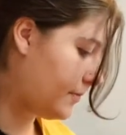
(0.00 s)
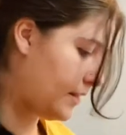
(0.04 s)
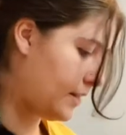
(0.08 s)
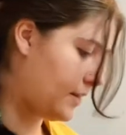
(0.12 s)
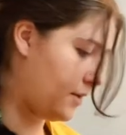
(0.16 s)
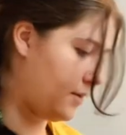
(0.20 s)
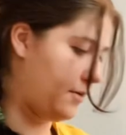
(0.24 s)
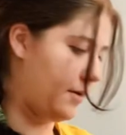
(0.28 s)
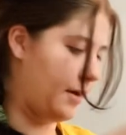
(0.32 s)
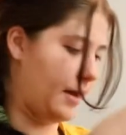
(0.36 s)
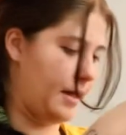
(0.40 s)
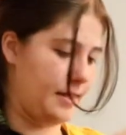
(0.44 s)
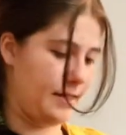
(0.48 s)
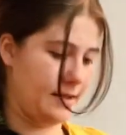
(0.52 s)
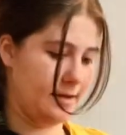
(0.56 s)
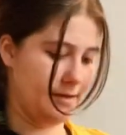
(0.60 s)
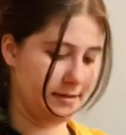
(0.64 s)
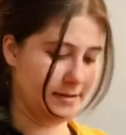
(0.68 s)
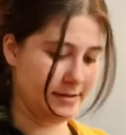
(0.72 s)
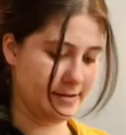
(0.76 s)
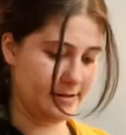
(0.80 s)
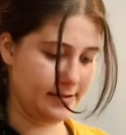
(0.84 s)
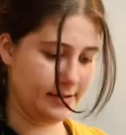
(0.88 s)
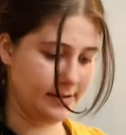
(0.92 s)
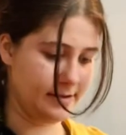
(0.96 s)
Okay, this
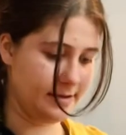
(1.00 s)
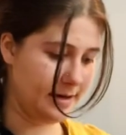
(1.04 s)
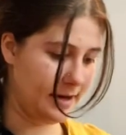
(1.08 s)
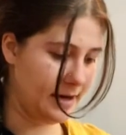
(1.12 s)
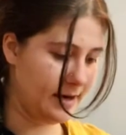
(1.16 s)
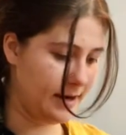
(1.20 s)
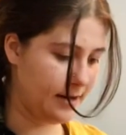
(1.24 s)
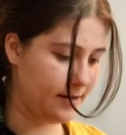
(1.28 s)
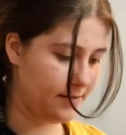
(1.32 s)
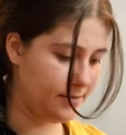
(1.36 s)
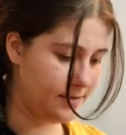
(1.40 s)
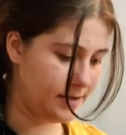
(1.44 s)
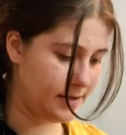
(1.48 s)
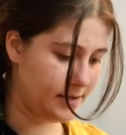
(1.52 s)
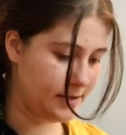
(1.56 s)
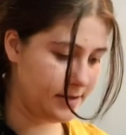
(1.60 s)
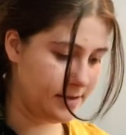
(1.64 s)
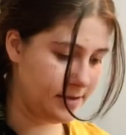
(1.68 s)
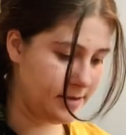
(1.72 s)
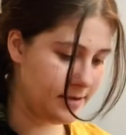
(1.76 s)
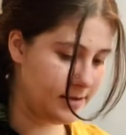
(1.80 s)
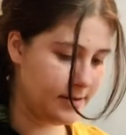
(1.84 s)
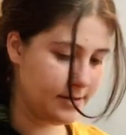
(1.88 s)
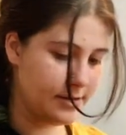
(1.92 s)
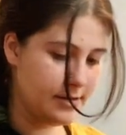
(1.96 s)
is inside out
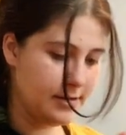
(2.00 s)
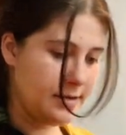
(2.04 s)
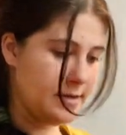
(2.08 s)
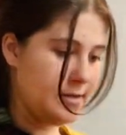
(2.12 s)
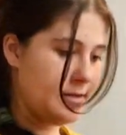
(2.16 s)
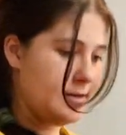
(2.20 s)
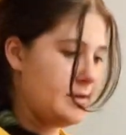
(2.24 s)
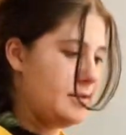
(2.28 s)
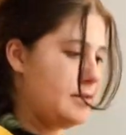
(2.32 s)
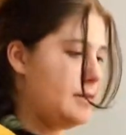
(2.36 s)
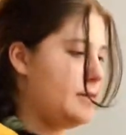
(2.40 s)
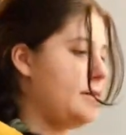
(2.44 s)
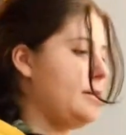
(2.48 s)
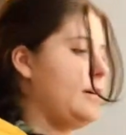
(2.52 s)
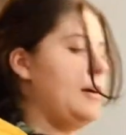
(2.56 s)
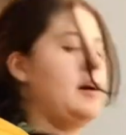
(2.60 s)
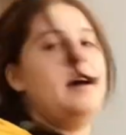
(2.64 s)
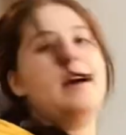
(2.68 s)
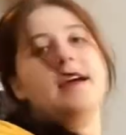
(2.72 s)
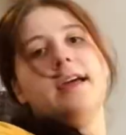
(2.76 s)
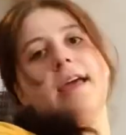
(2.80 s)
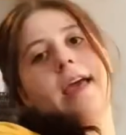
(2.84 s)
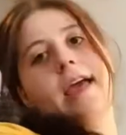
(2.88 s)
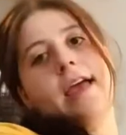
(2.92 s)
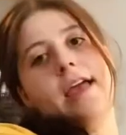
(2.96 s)

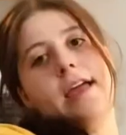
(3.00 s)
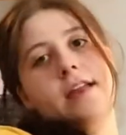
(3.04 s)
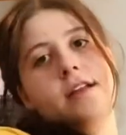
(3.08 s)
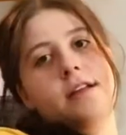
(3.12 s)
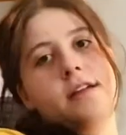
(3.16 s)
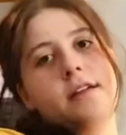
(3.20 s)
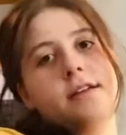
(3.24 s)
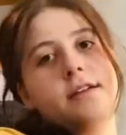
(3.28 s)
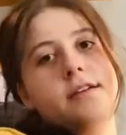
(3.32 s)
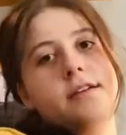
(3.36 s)
again.